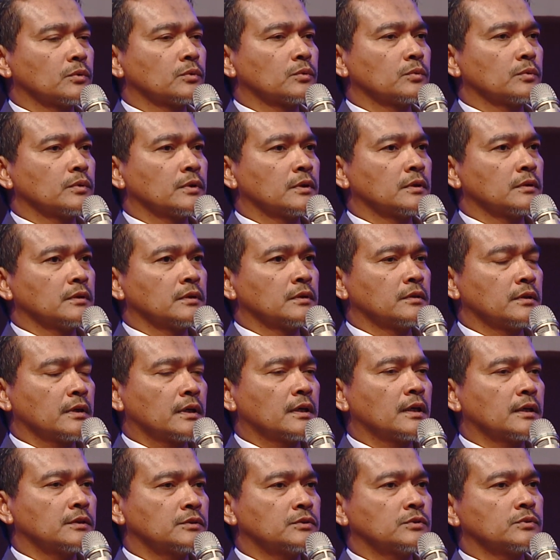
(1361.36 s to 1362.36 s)
in
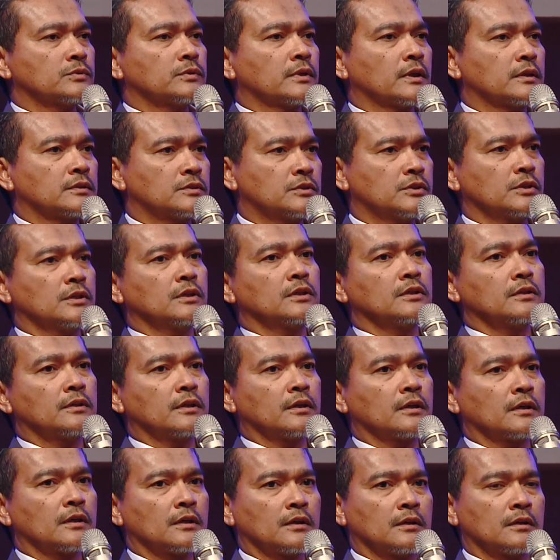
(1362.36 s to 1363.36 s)
regards to ESG,
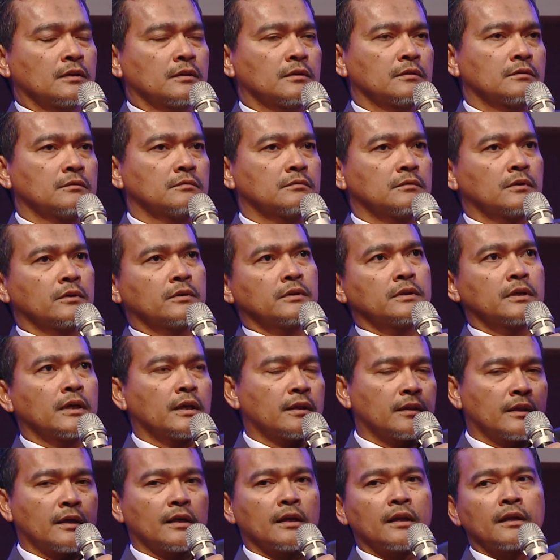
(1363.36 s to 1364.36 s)
they are already
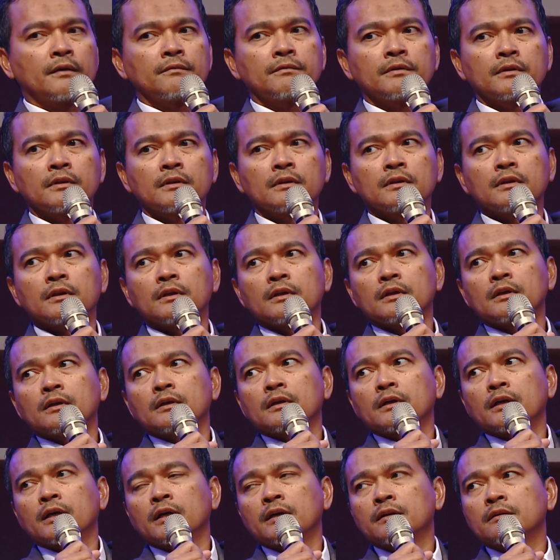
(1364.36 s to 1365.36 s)
at that level,
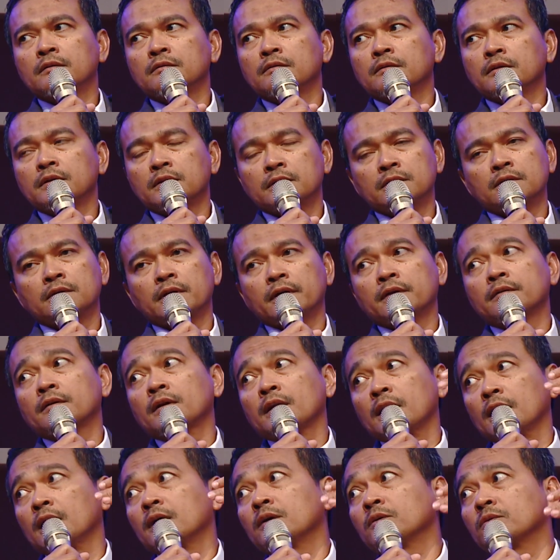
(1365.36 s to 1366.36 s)
and
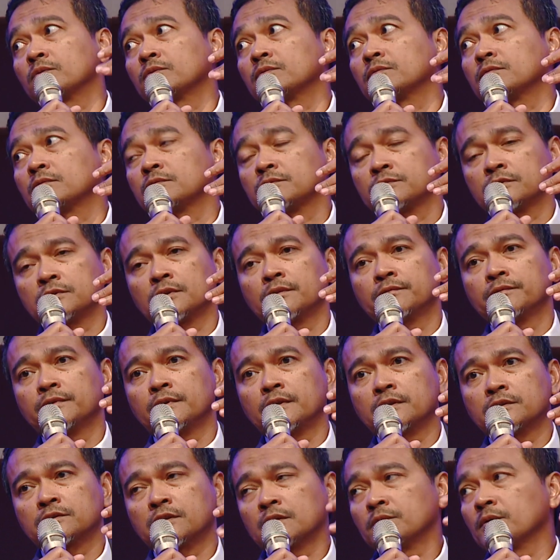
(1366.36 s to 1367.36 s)
cloud
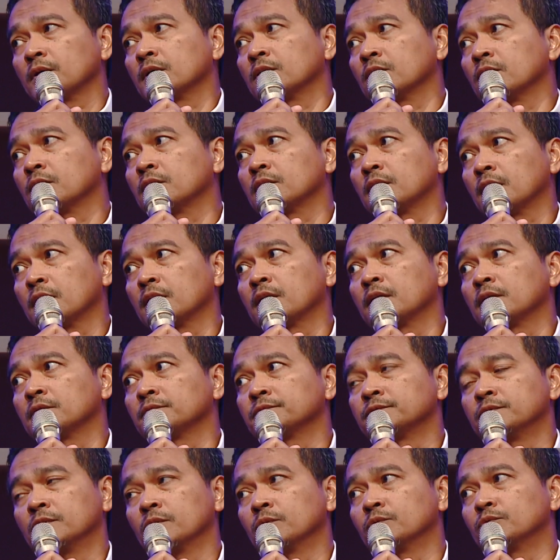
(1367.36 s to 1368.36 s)
servers and whatnot are
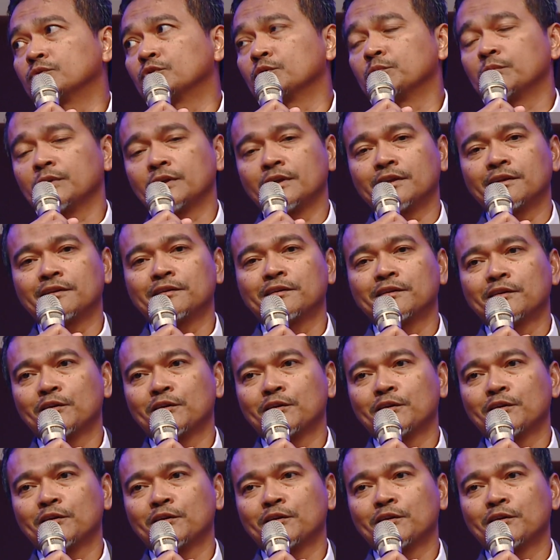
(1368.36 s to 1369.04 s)
known to be